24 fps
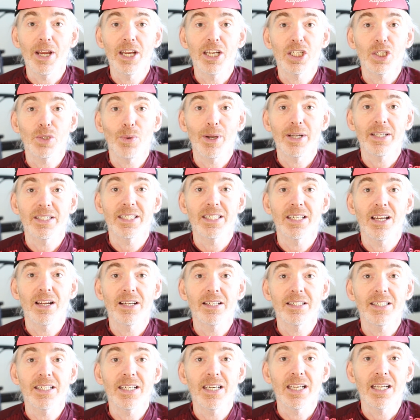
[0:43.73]
in
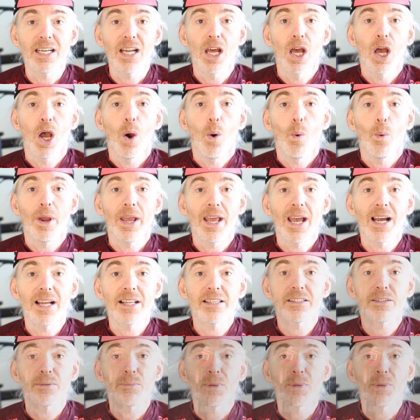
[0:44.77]
2019, we had some